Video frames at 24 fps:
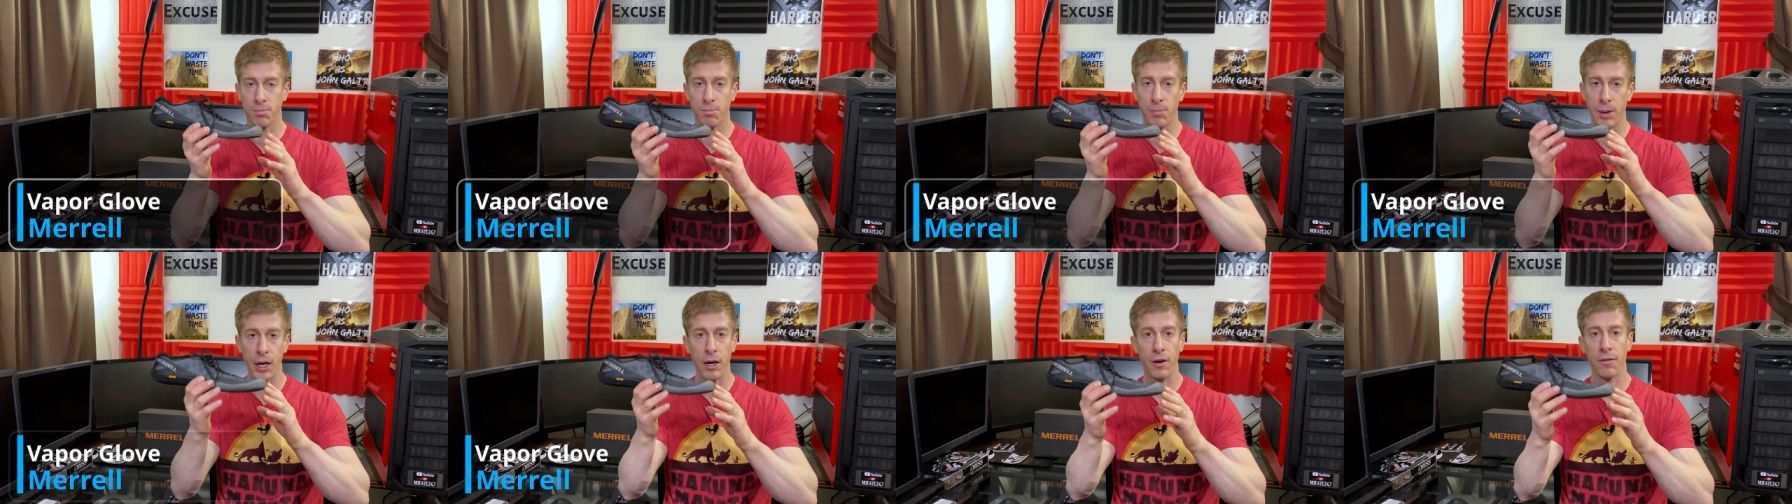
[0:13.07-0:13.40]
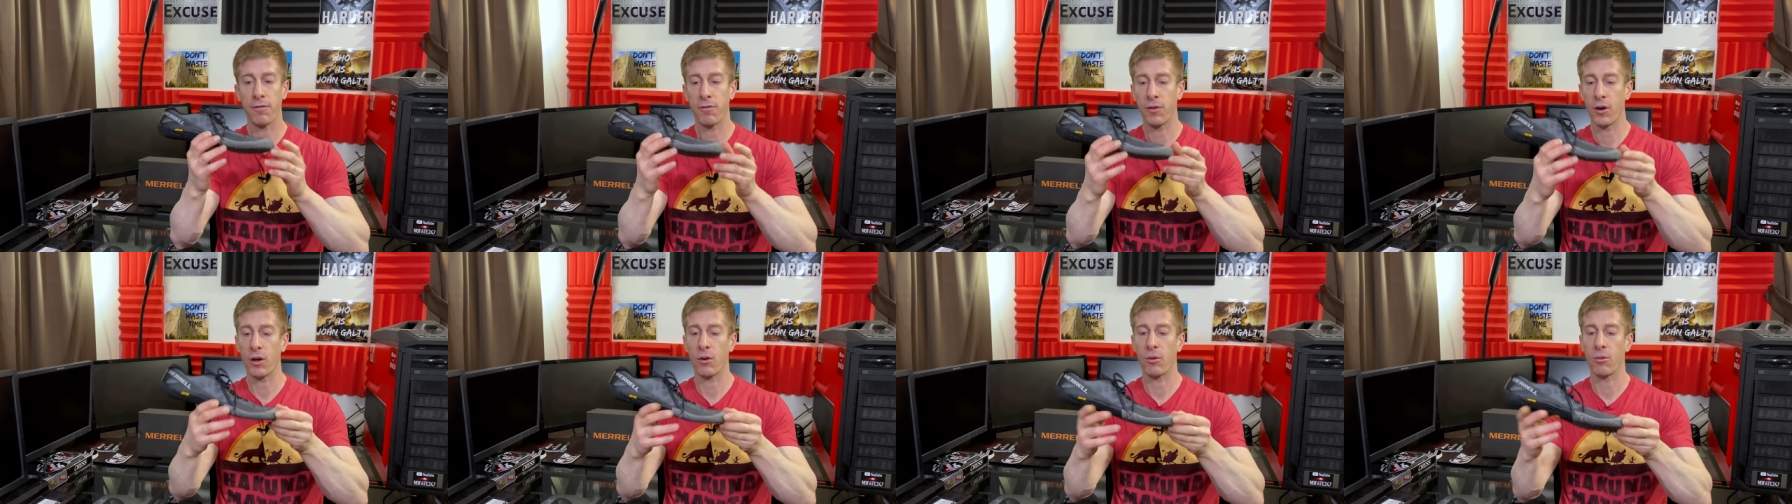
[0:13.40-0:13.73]

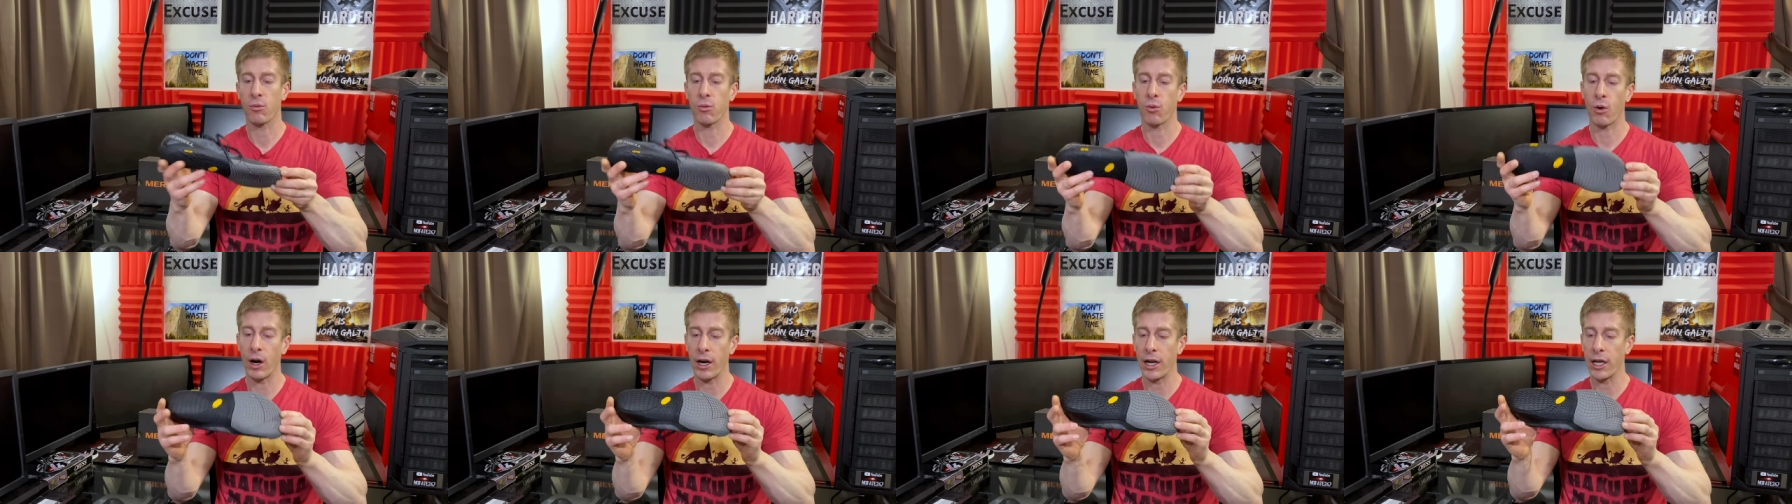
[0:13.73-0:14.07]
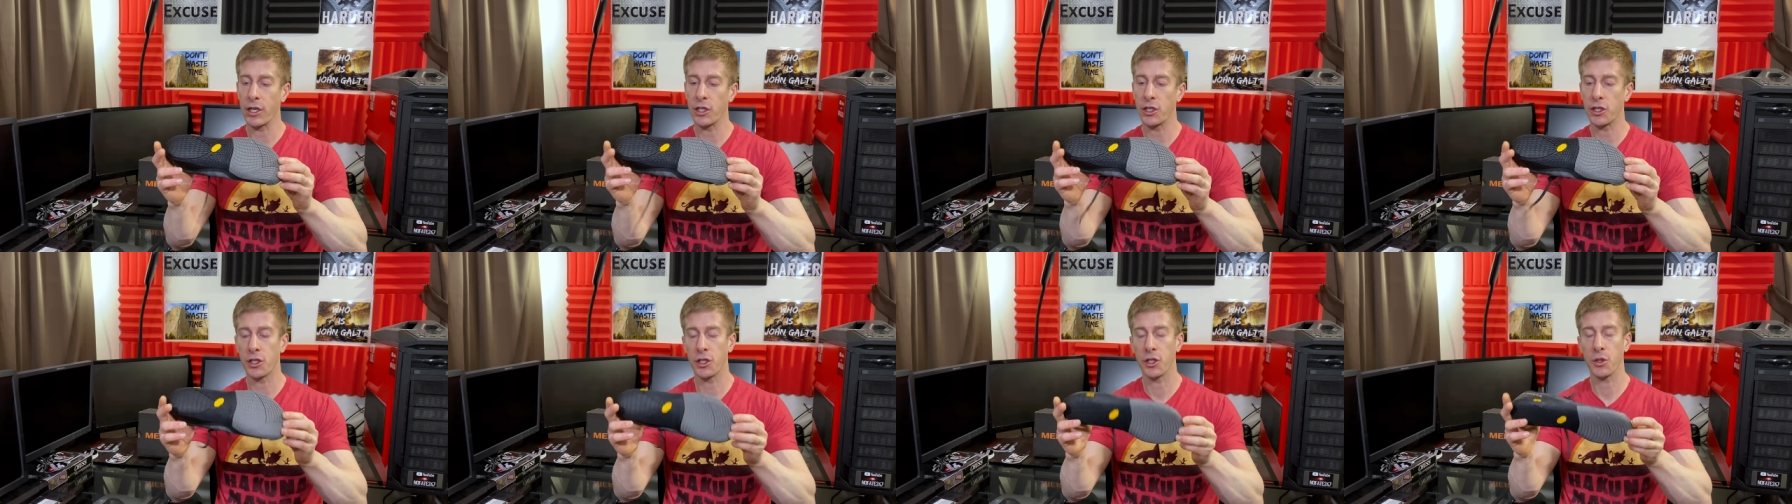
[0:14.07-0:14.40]
barefoot
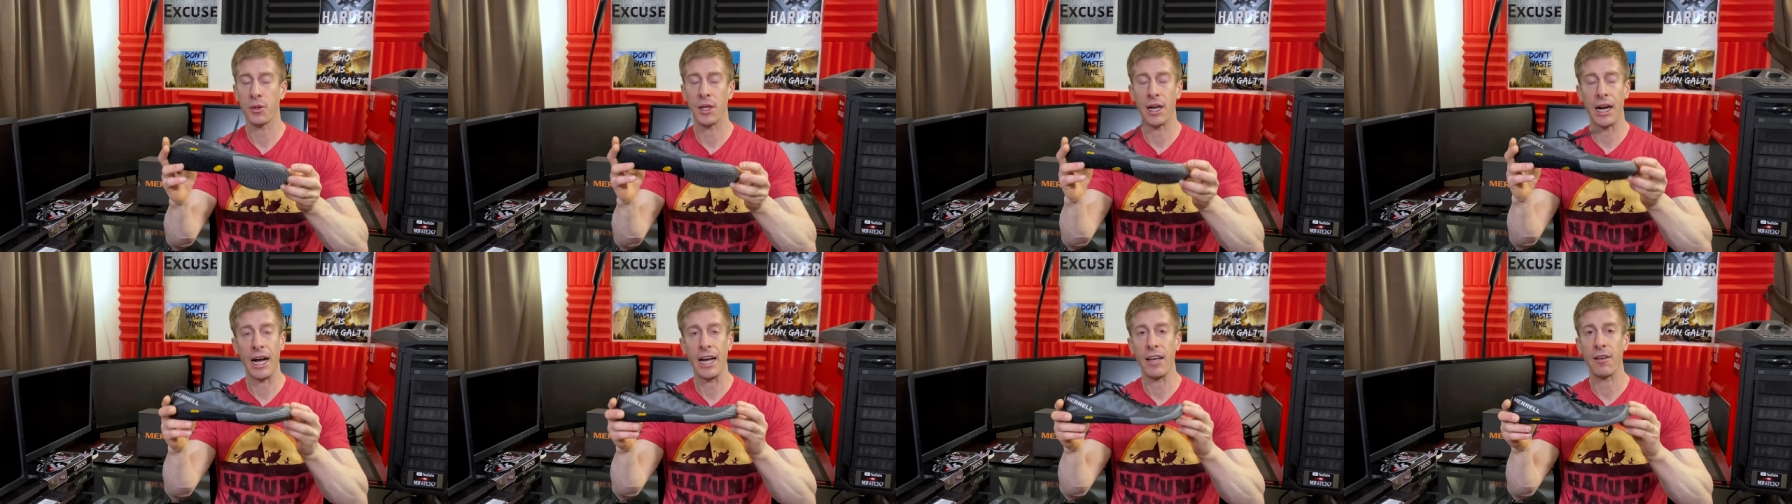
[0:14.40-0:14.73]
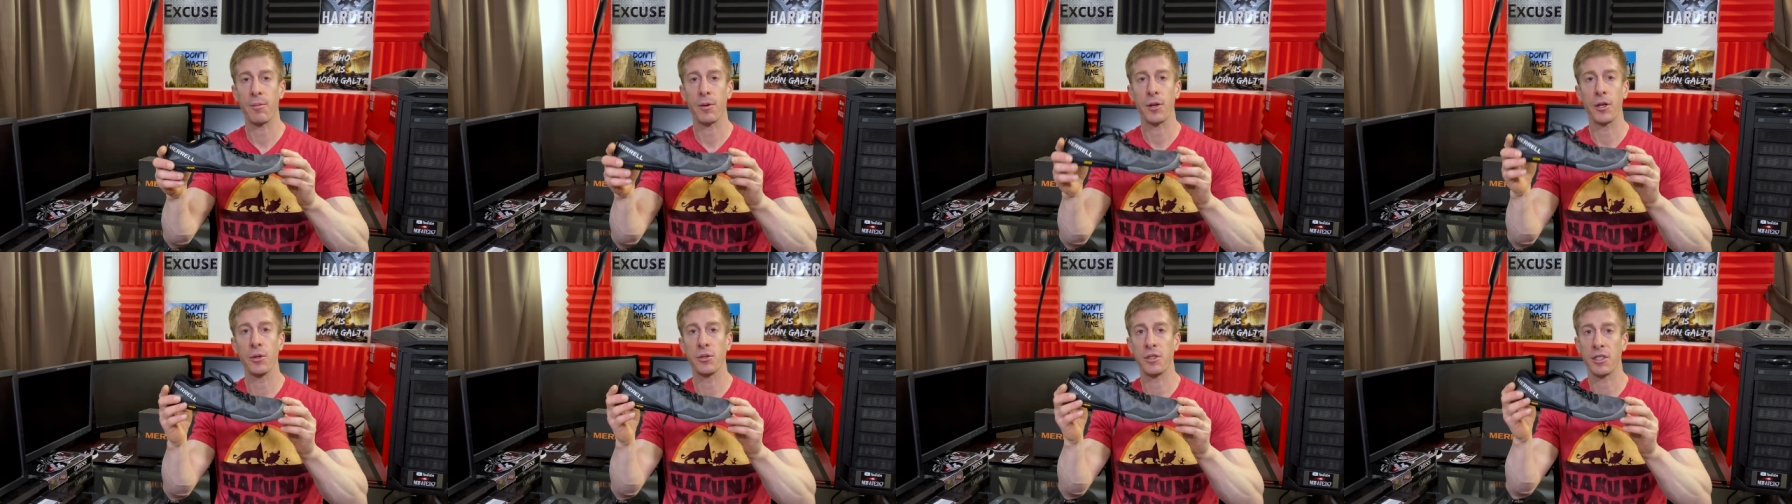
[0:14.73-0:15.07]
running shoe that I have
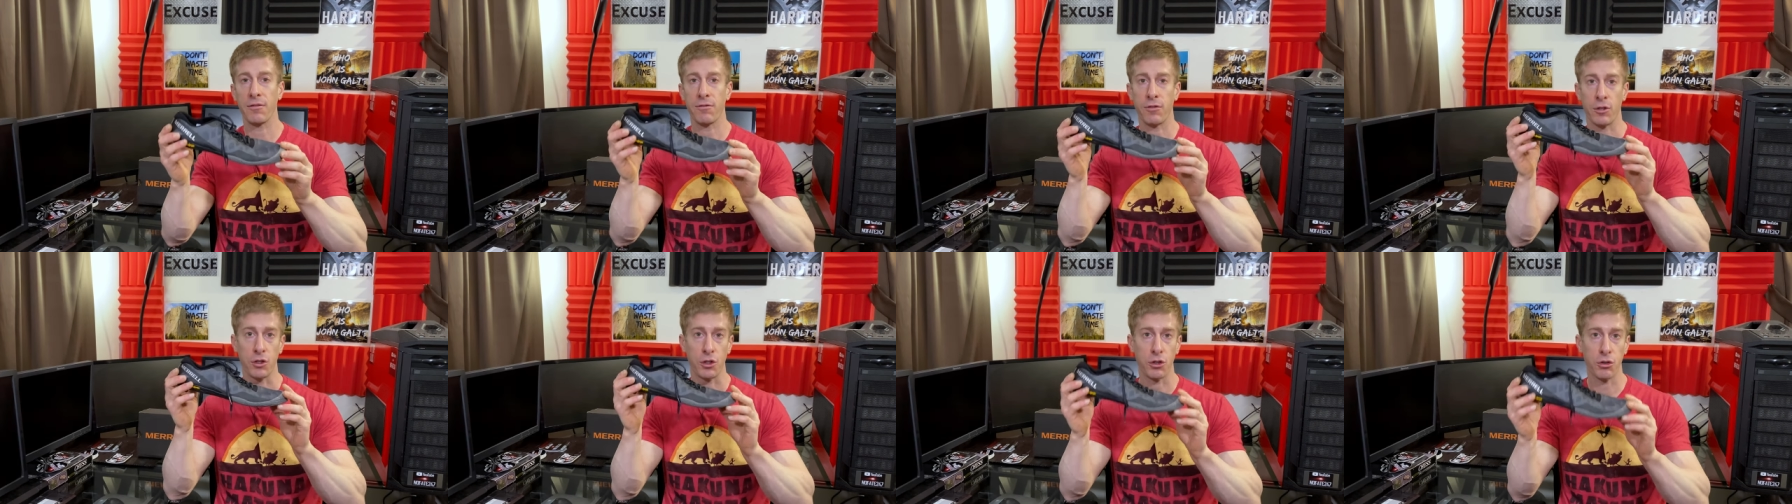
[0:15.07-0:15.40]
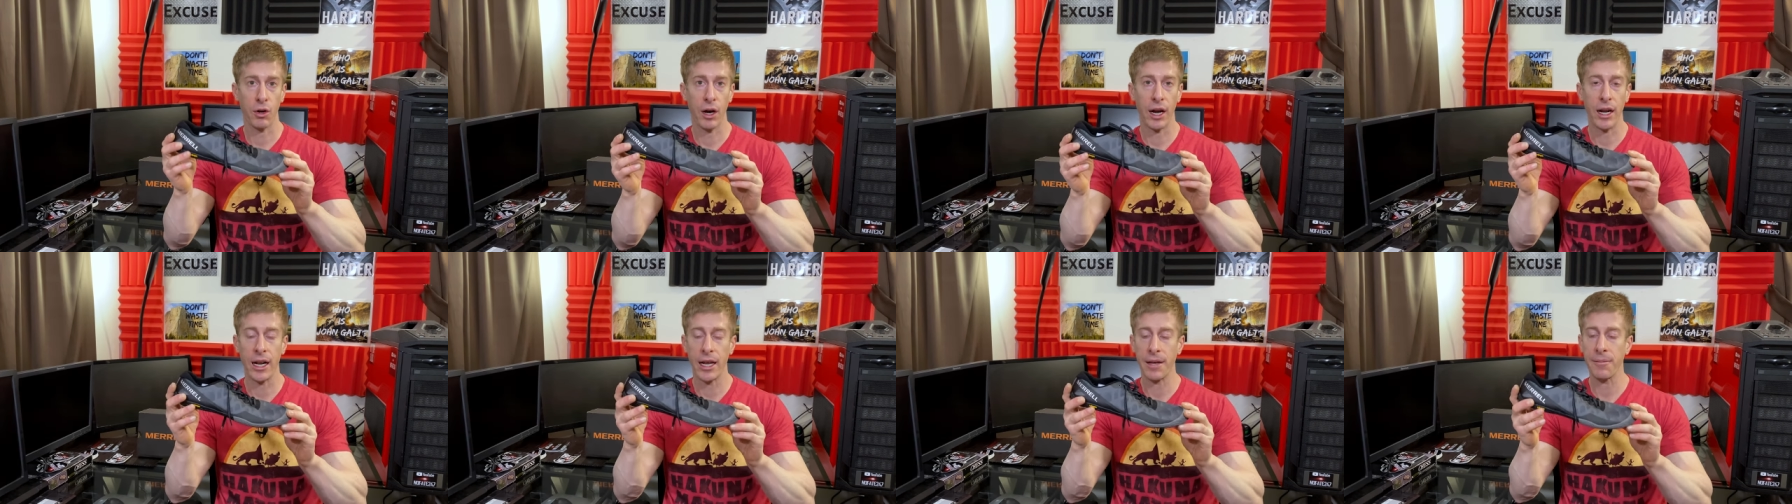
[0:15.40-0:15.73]
been using for
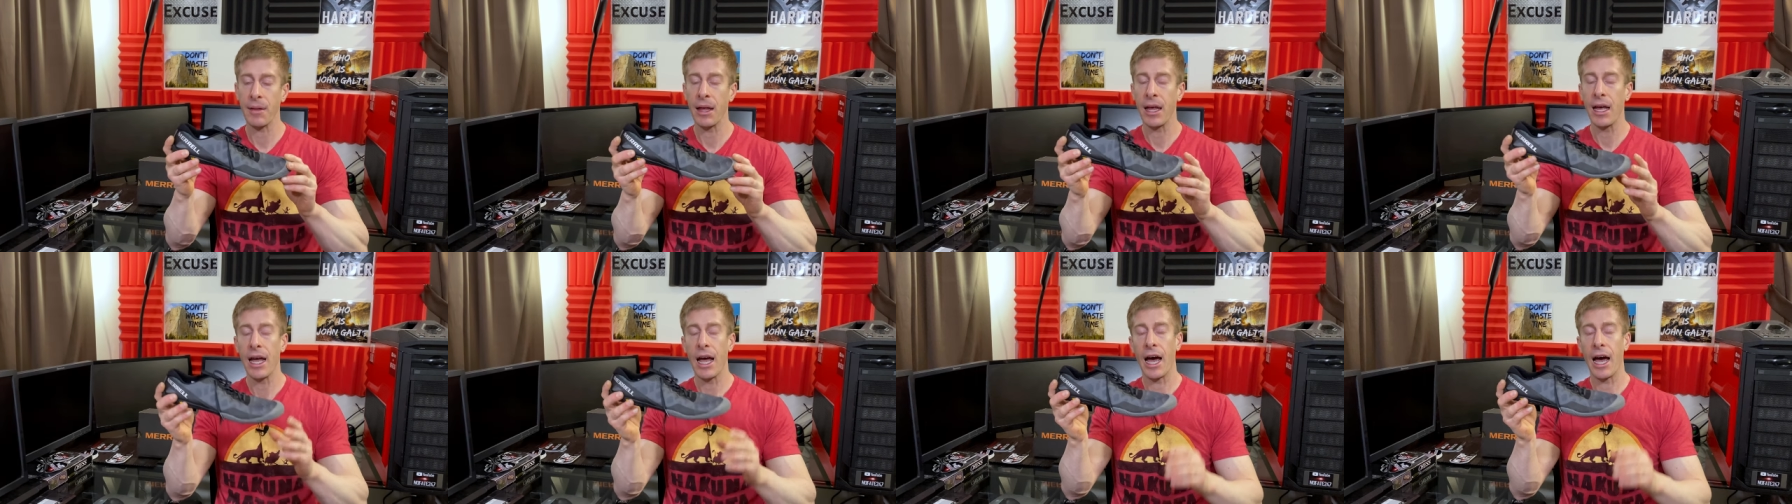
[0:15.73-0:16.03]
training,